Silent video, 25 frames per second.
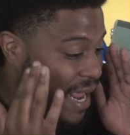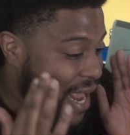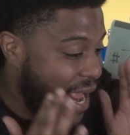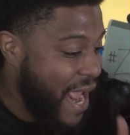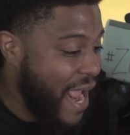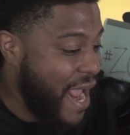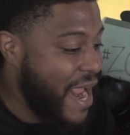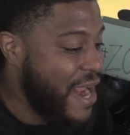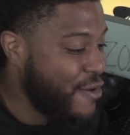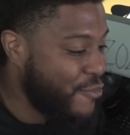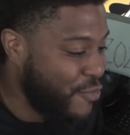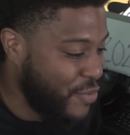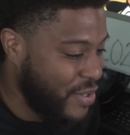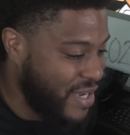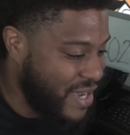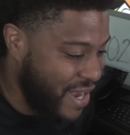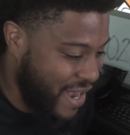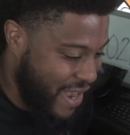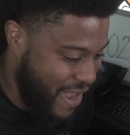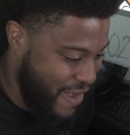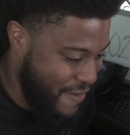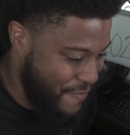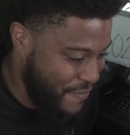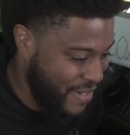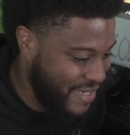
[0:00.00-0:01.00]
of angry
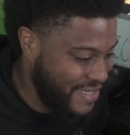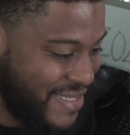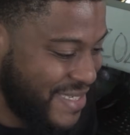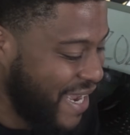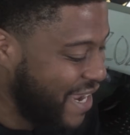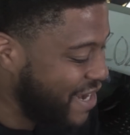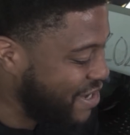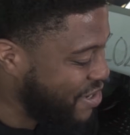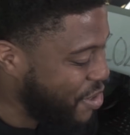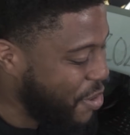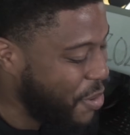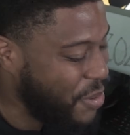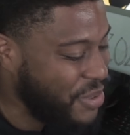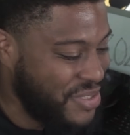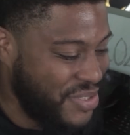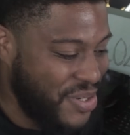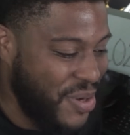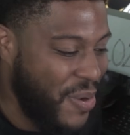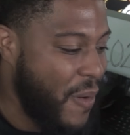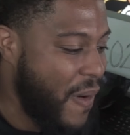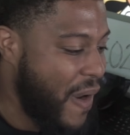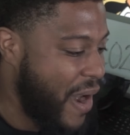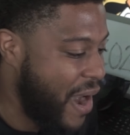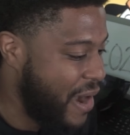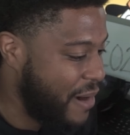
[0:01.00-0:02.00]
comments. I know it's
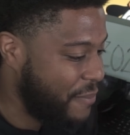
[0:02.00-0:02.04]
going to